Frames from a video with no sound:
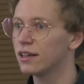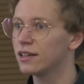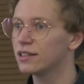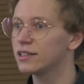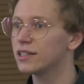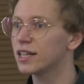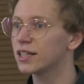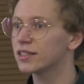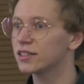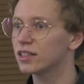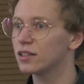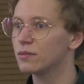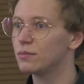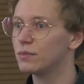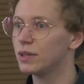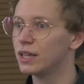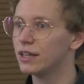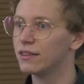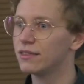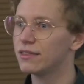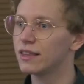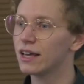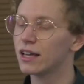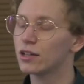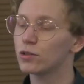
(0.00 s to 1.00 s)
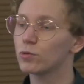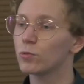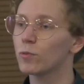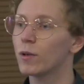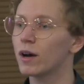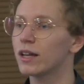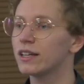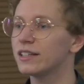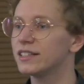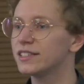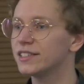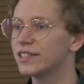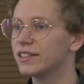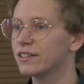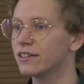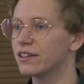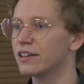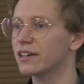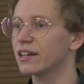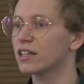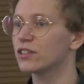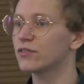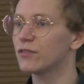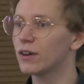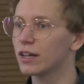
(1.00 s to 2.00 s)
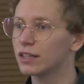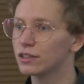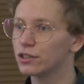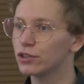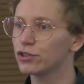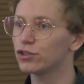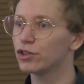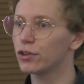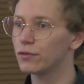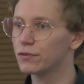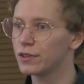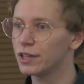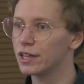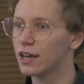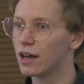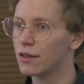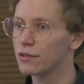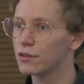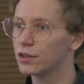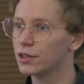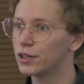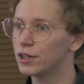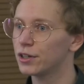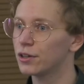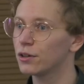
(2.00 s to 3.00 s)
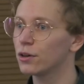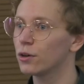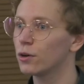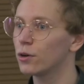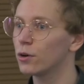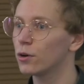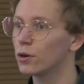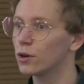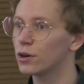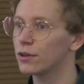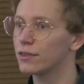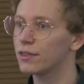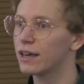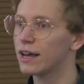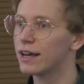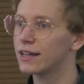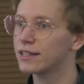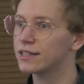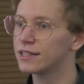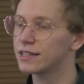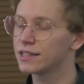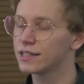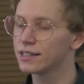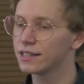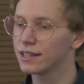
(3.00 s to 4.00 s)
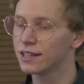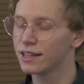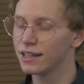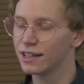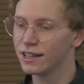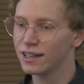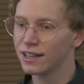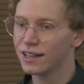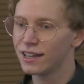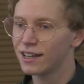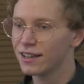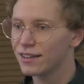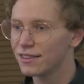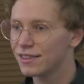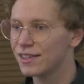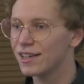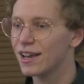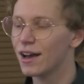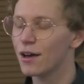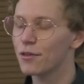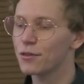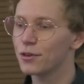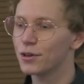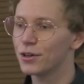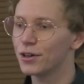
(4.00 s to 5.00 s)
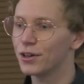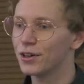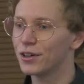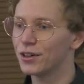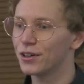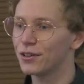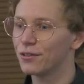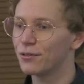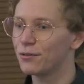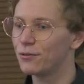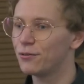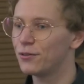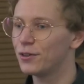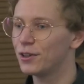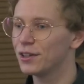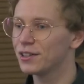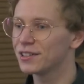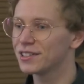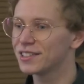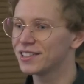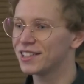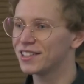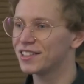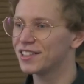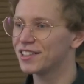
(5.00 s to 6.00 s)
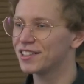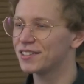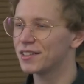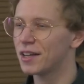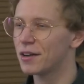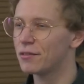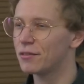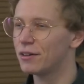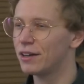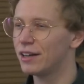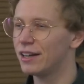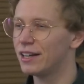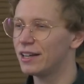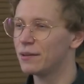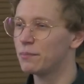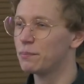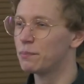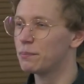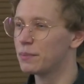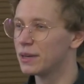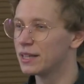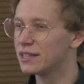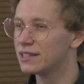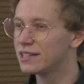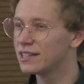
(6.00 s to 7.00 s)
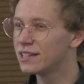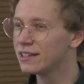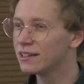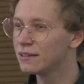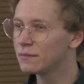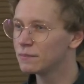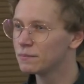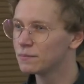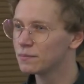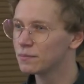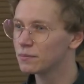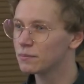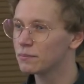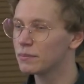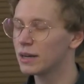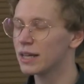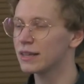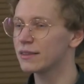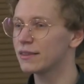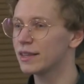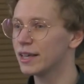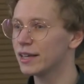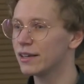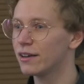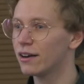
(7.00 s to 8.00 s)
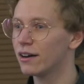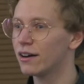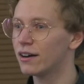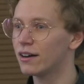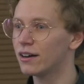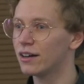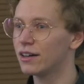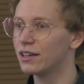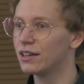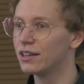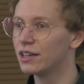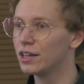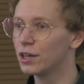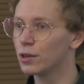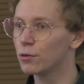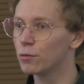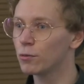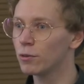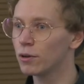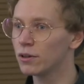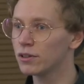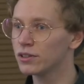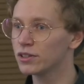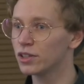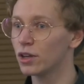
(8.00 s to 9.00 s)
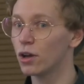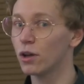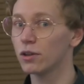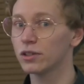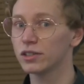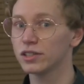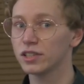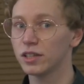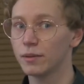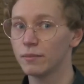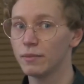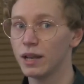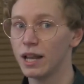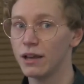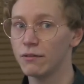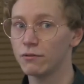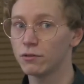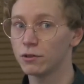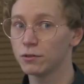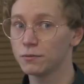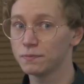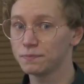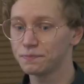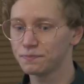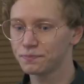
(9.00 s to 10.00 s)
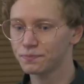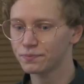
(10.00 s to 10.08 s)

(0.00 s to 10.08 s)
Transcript: doesn't mean that one is taking advantage of the other or that the other feels necessarily pity, but they are equals on some level.